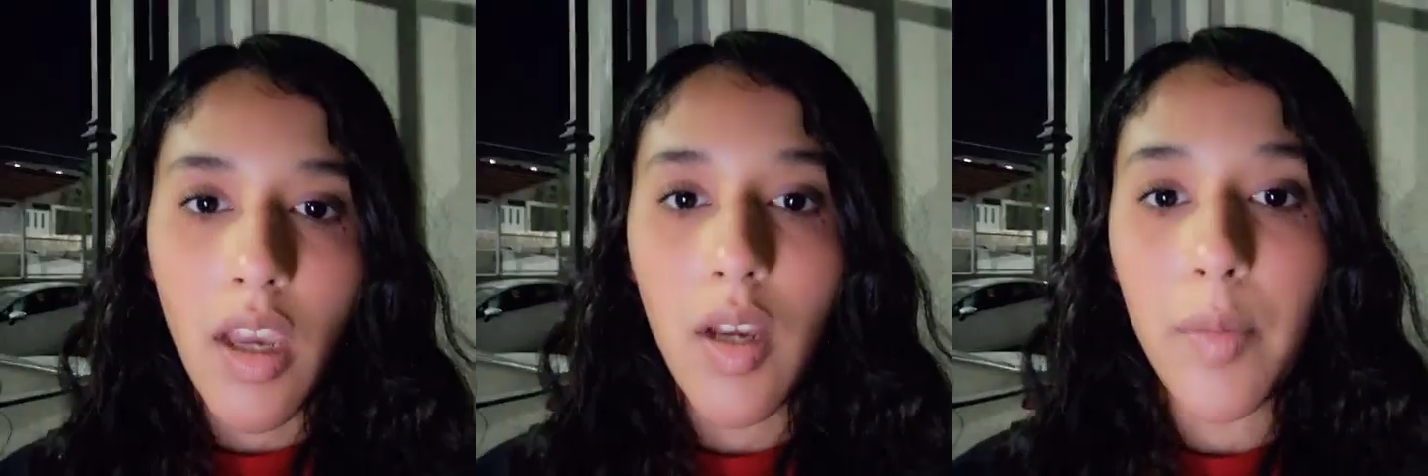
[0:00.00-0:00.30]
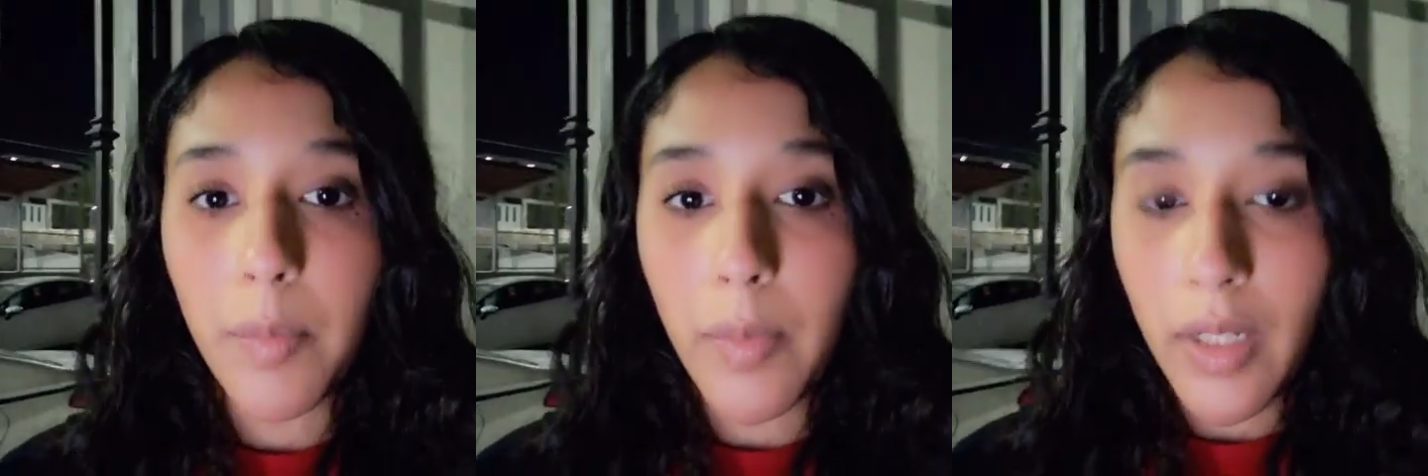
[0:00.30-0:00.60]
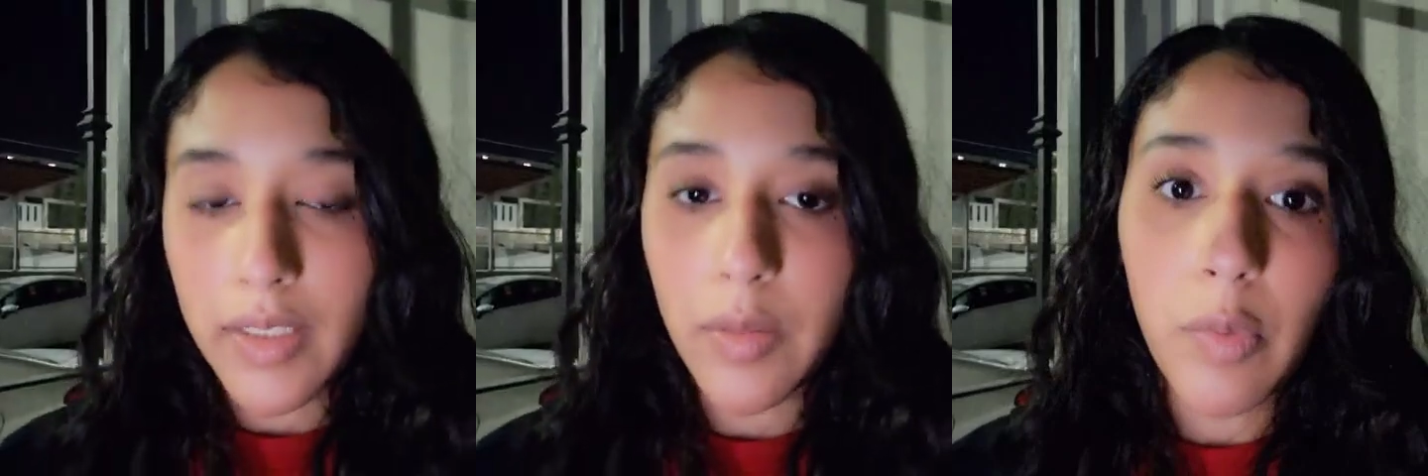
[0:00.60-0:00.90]
But
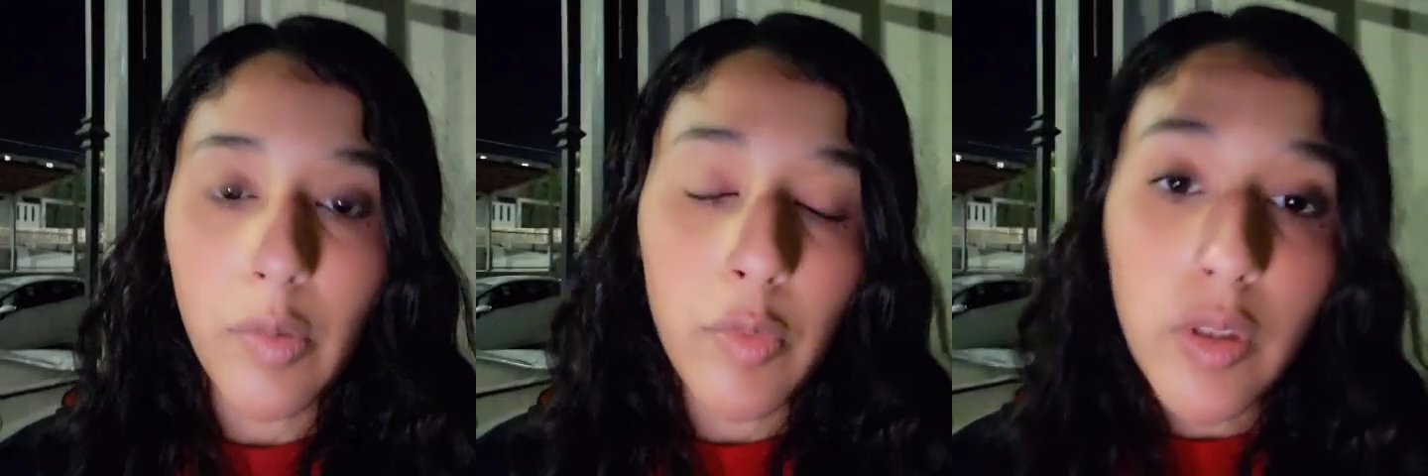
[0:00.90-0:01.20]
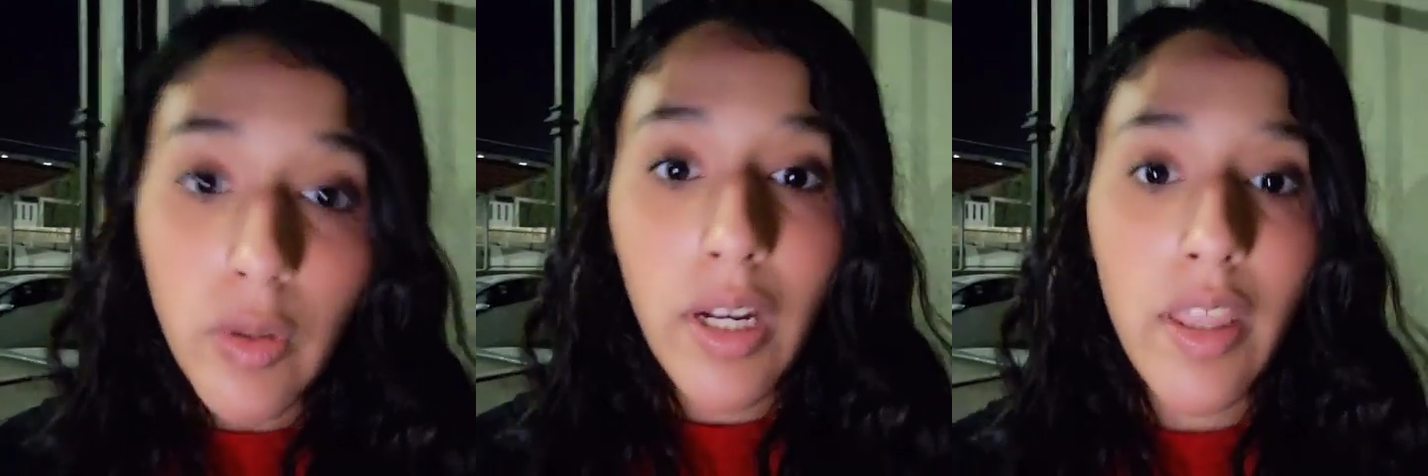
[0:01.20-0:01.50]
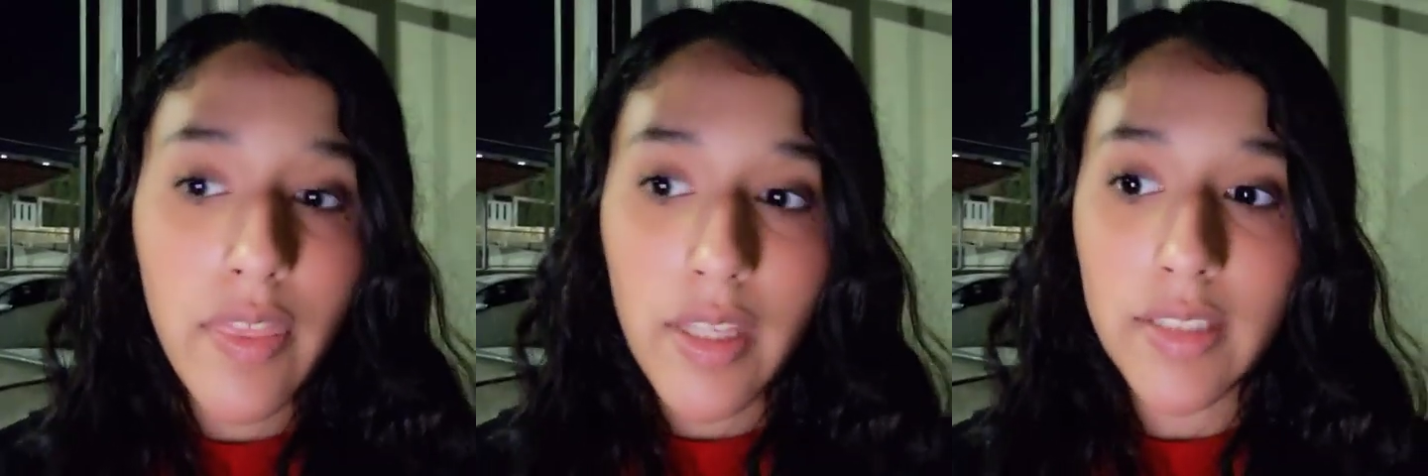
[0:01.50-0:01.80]
when we look at
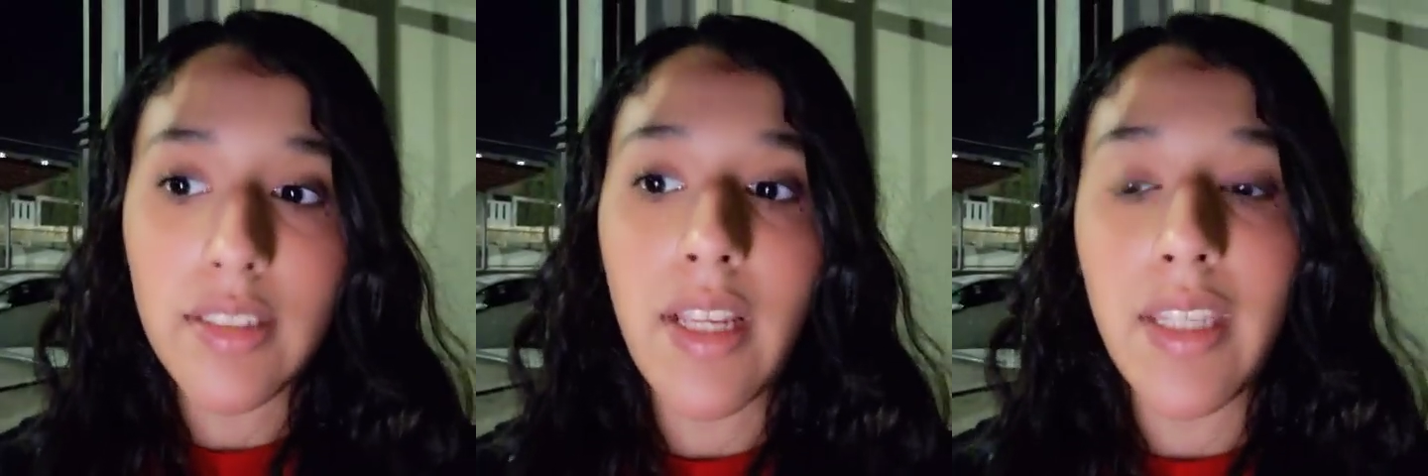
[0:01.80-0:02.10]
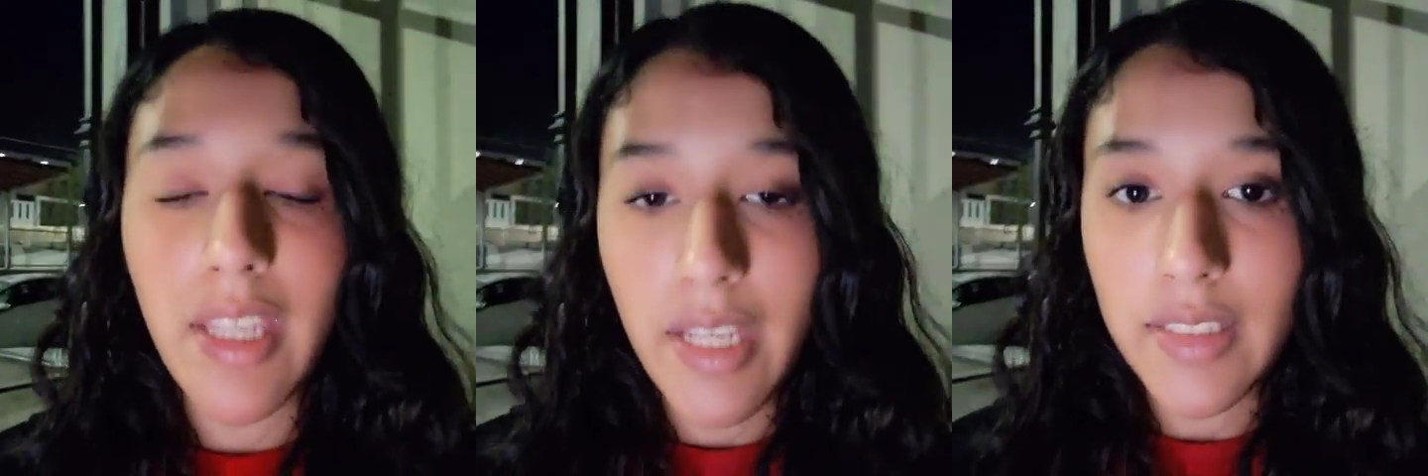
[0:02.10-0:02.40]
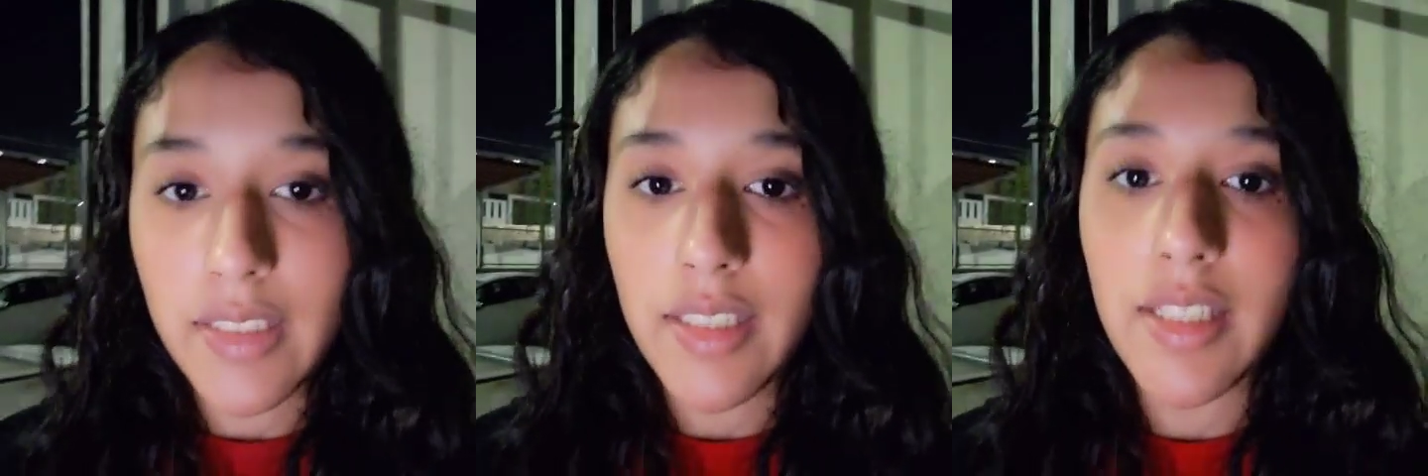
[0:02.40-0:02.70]
things like candy,
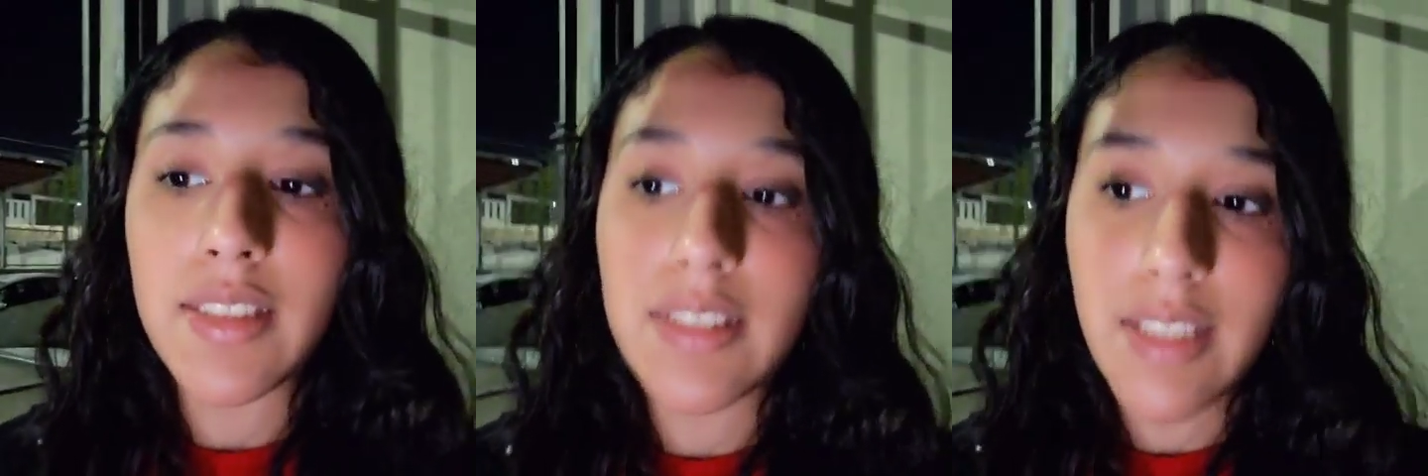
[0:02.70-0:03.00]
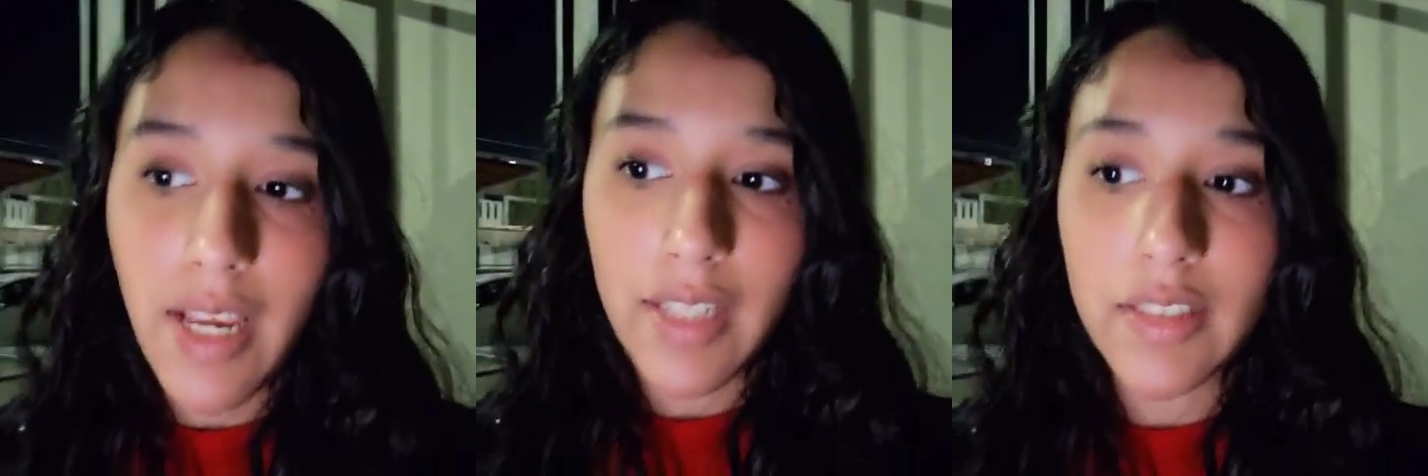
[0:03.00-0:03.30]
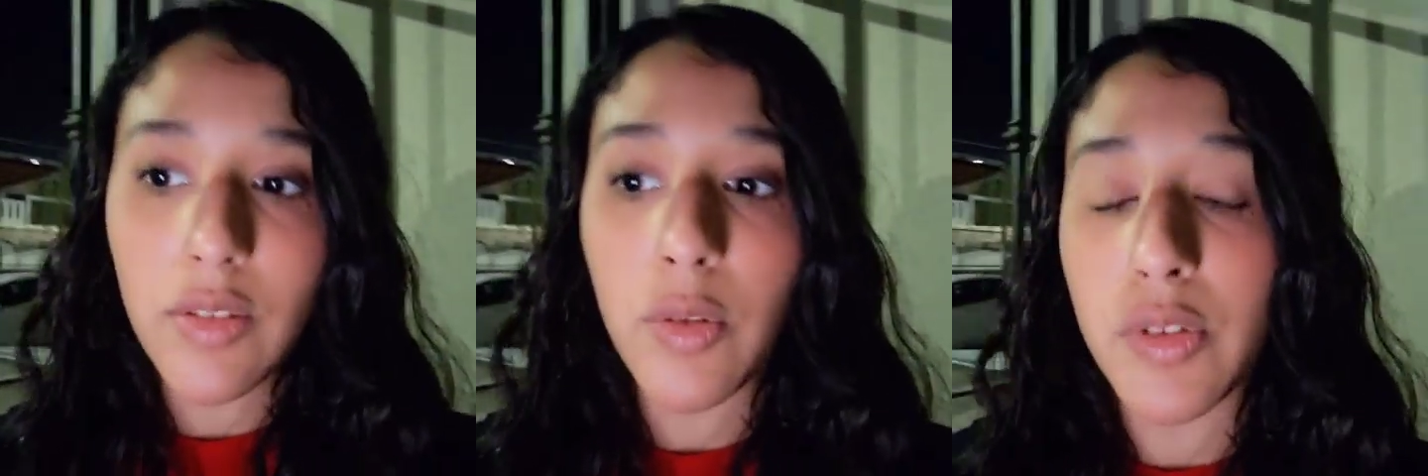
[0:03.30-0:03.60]
snacks,
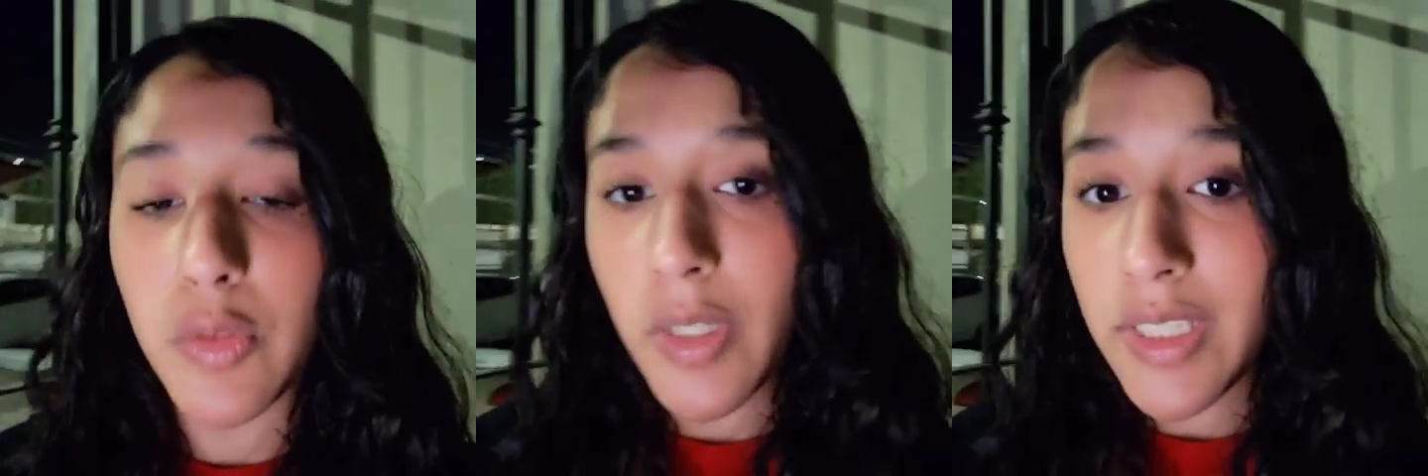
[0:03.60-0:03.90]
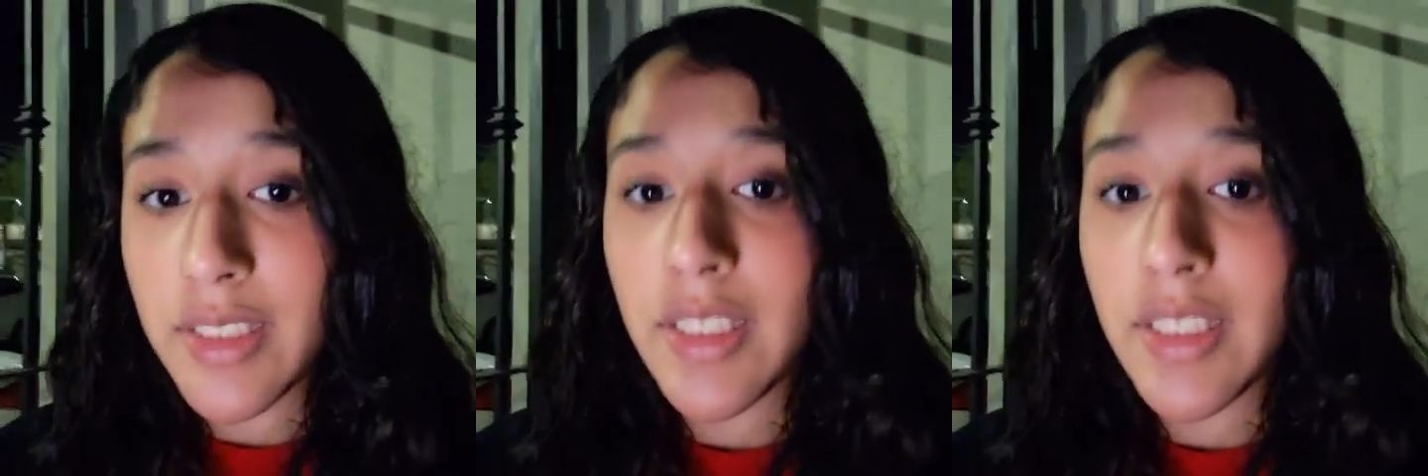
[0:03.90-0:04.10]
or treats,